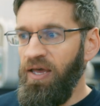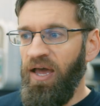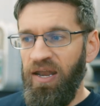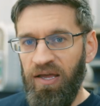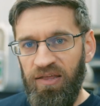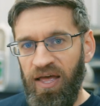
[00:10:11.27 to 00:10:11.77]

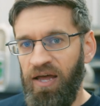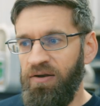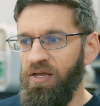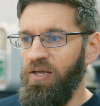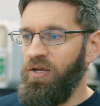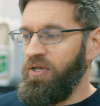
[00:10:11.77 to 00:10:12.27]
and again,
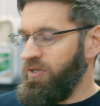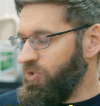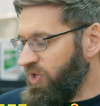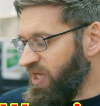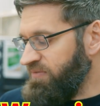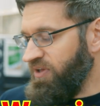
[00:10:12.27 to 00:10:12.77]
you'll
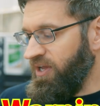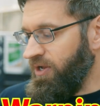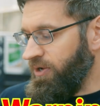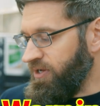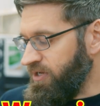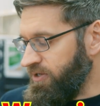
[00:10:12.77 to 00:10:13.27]
have a